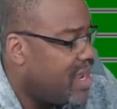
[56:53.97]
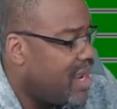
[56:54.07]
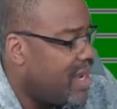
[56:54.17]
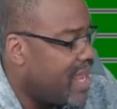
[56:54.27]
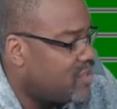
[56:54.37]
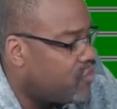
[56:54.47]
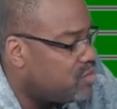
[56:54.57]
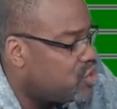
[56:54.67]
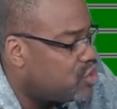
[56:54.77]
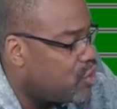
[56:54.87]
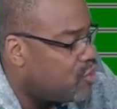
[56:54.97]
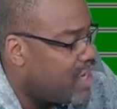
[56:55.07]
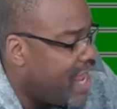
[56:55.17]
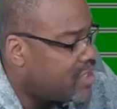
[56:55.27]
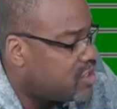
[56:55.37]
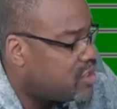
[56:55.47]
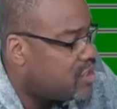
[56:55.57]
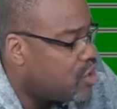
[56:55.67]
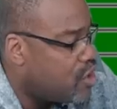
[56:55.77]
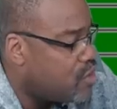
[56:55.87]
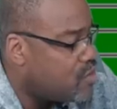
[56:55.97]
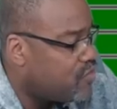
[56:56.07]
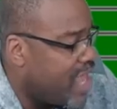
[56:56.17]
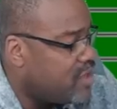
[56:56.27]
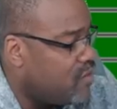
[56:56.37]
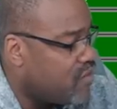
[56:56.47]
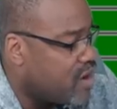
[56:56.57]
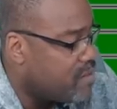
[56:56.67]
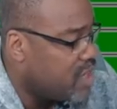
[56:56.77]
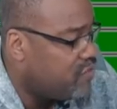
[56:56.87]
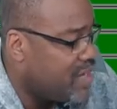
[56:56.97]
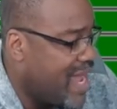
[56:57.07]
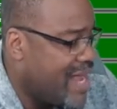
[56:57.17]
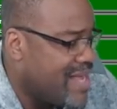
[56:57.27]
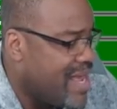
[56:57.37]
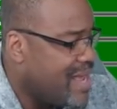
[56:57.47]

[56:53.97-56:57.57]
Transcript: And that's from Sir Next Doe. Thank you very much for that.